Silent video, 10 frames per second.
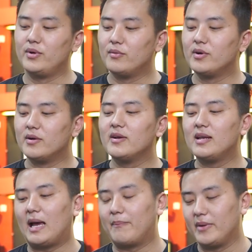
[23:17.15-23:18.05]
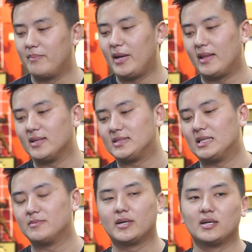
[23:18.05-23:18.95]
were really happy behind the
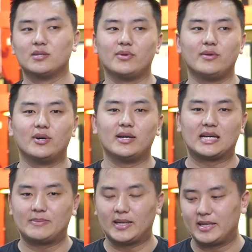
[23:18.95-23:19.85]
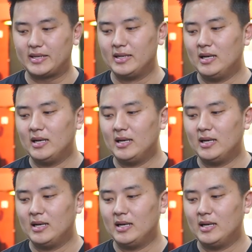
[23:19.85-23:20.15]
scenes because we weren't expecting